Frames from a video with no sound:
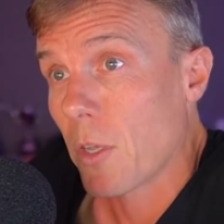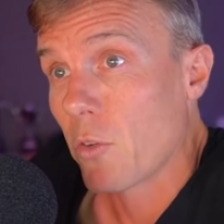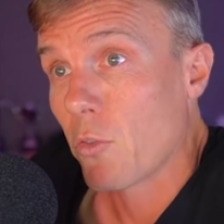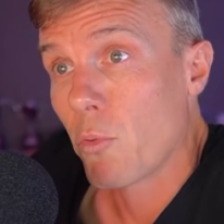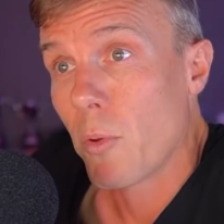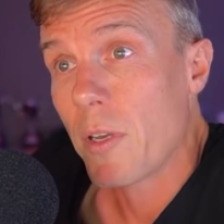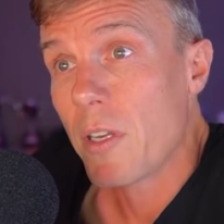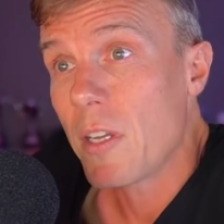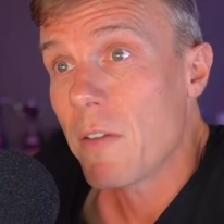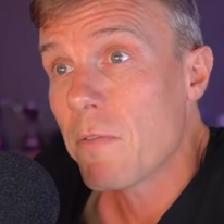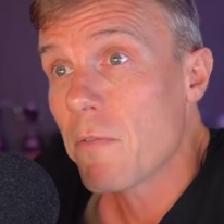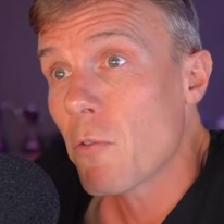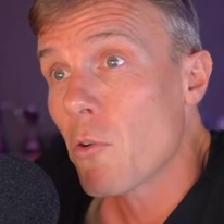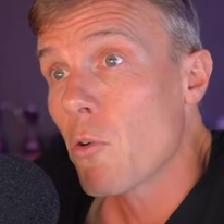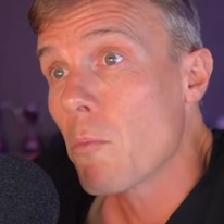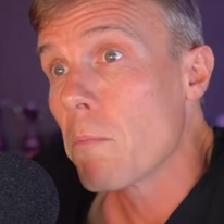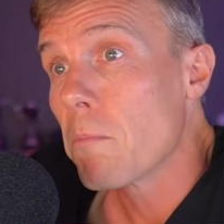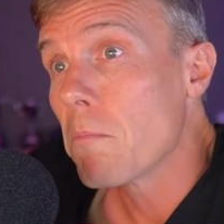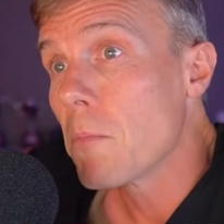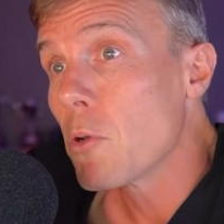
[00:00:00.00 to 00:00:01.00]

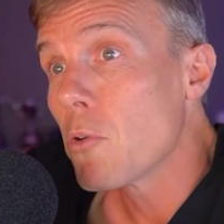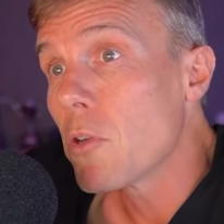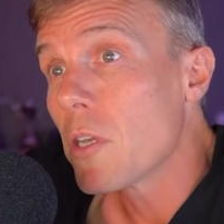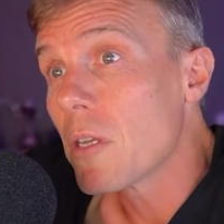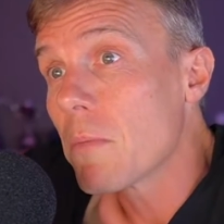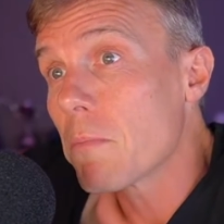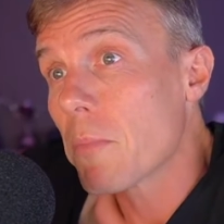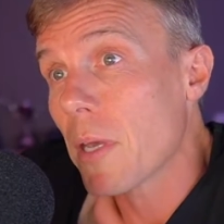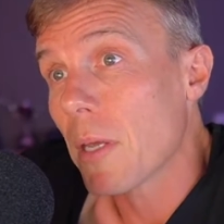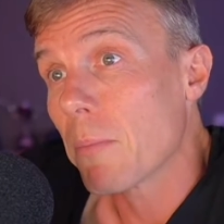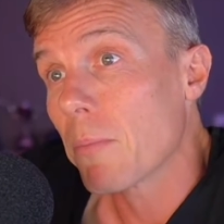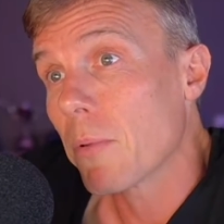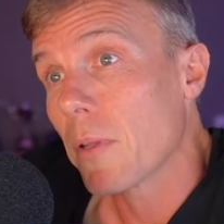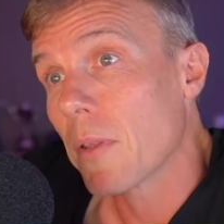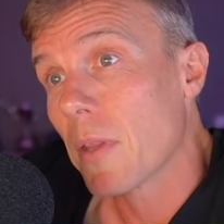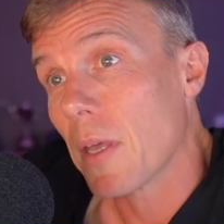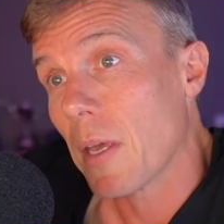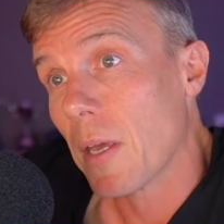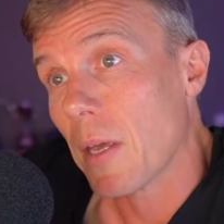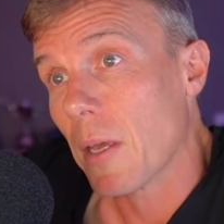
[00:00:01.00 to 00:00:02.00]
24 million people
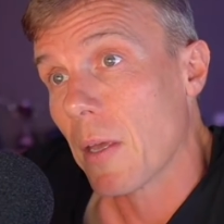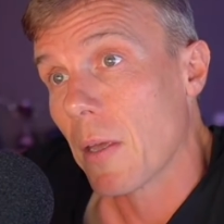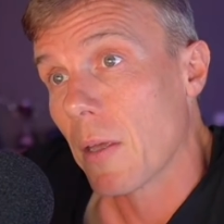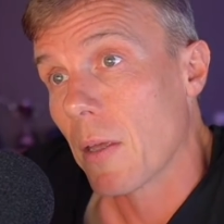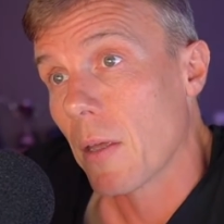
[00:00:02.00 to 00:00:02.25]
in there,